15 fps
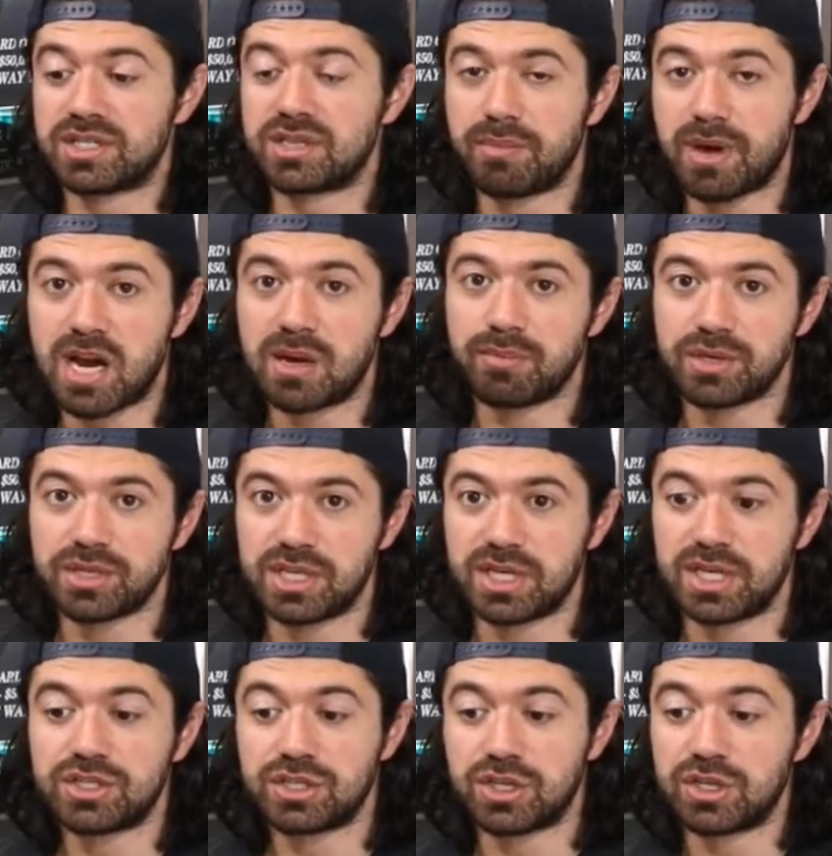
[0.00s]
the bottom
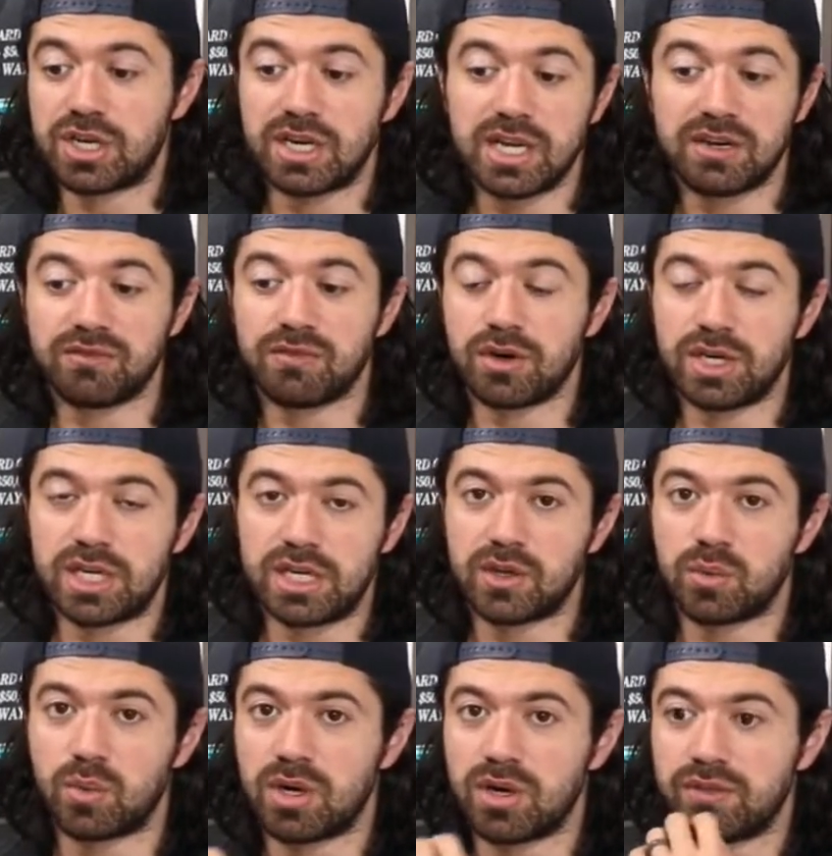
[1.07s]
percentage, so you can invert either
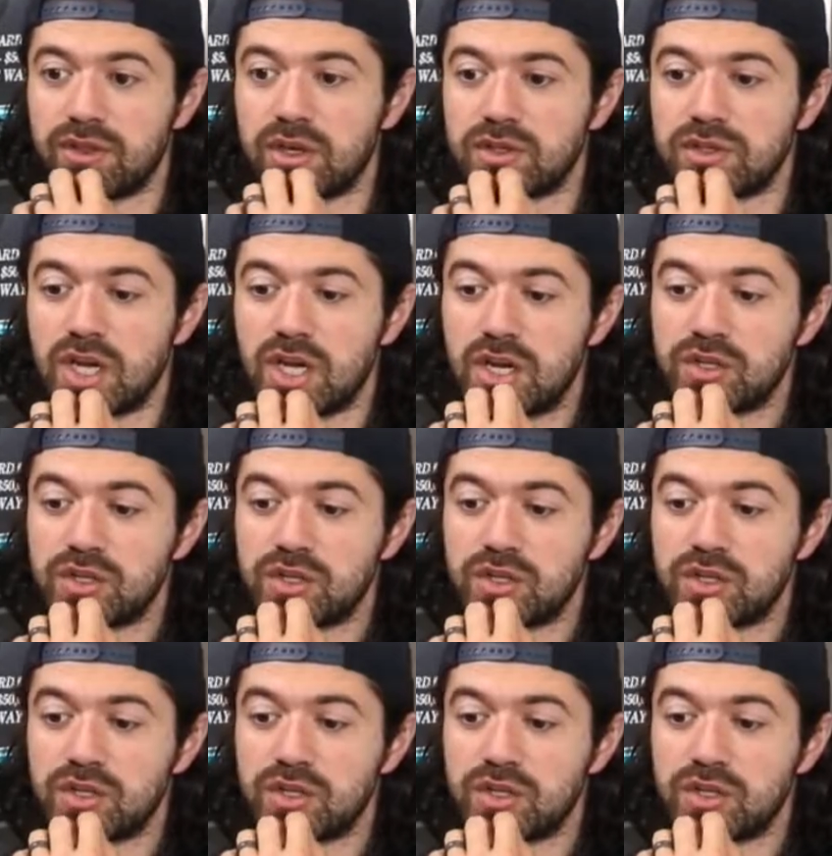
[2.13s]
one of those.